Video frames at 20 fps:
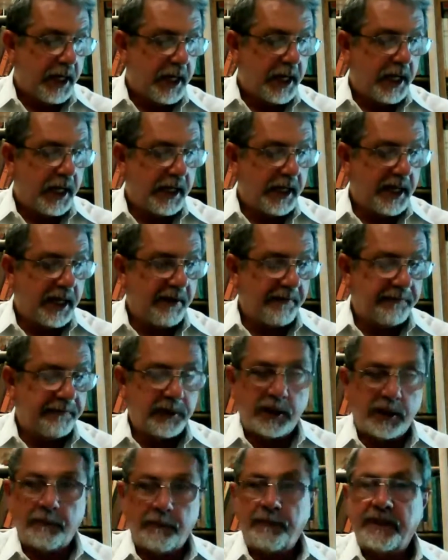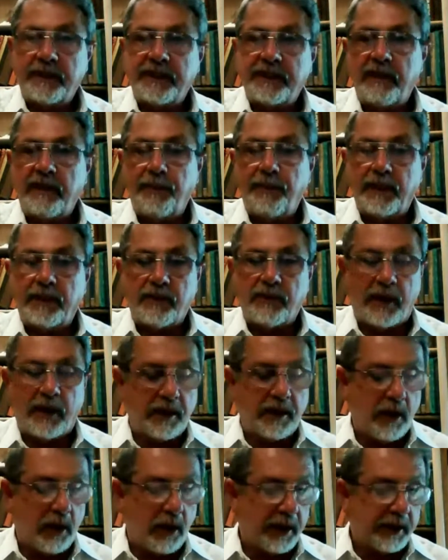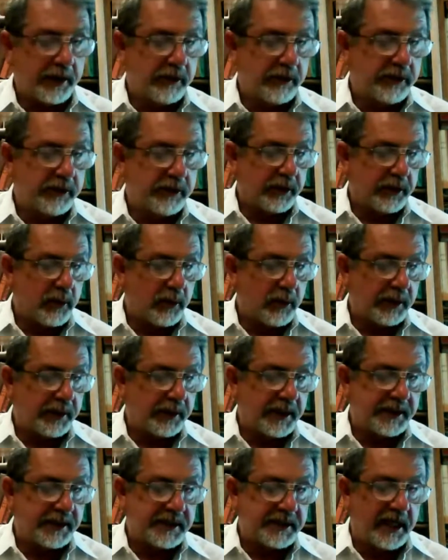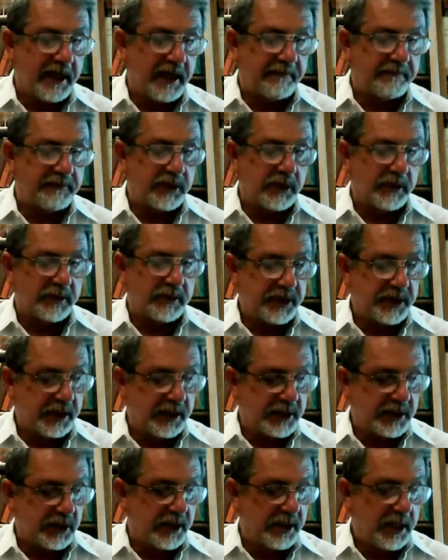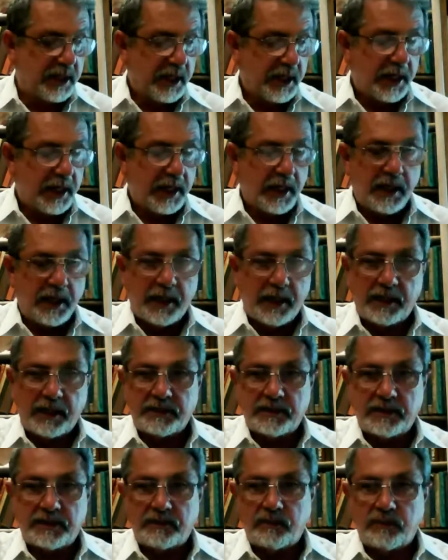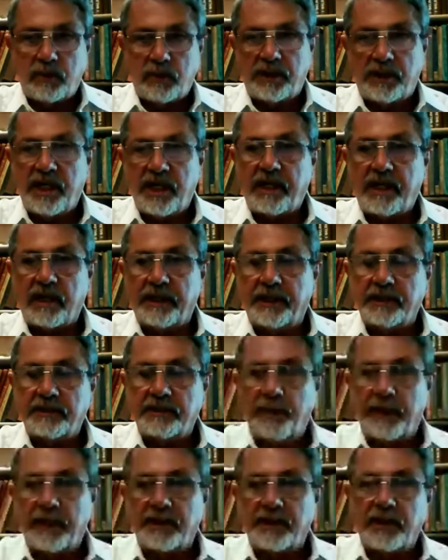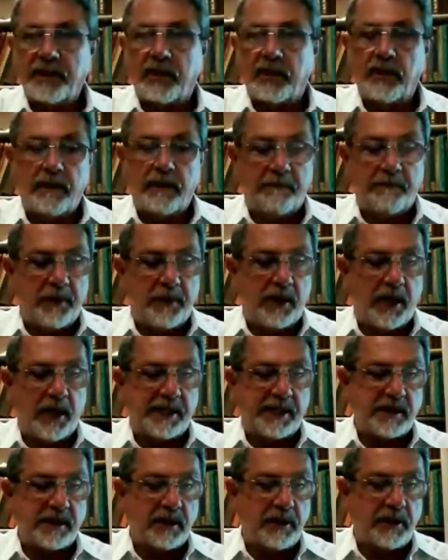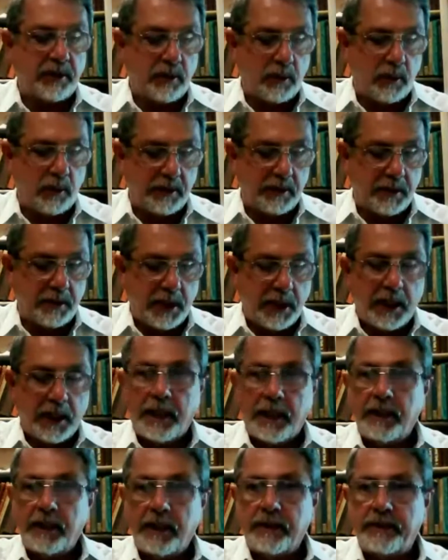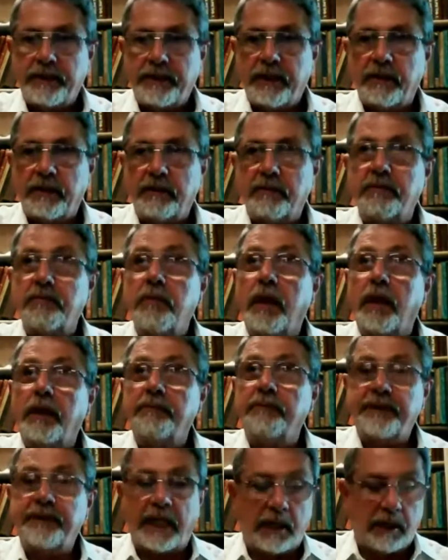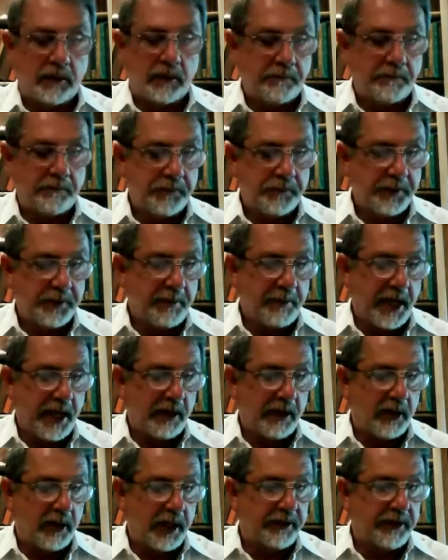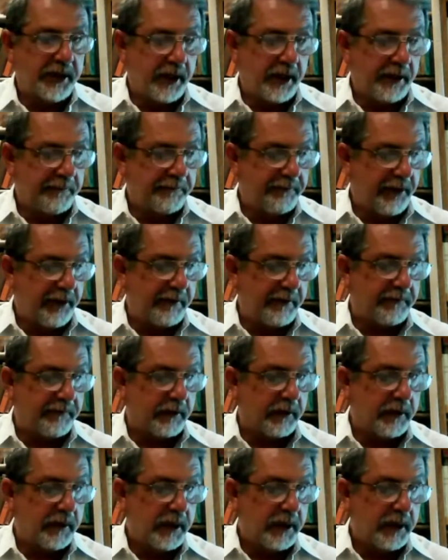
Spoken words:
And the FTB trying to argue court doesn't have jurisdiction is ridiculous, because they're asking the court to settle the matter in their favor.